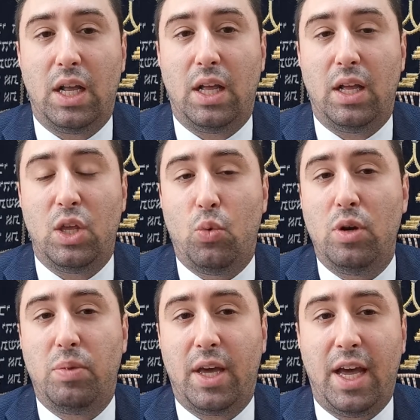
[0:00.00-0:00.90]
you wouldn't
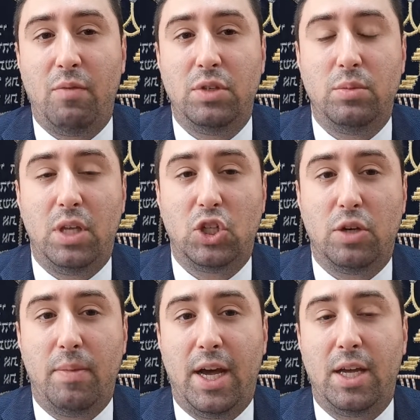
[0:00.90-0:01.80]
be chayim misib de
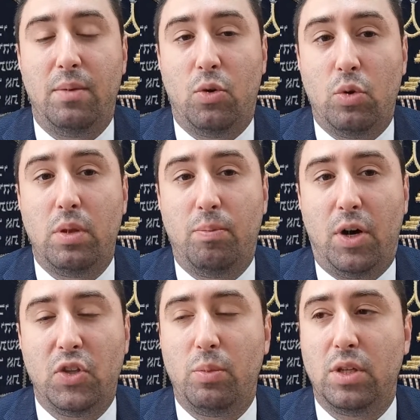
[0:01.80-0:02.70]
shamayim. It would be
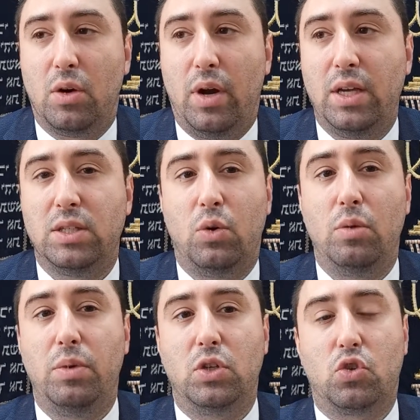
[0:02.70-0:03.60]
batel midaraisa. It wouldn't
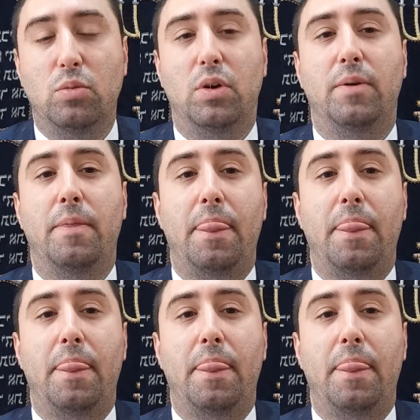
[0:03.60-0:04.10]
be truma.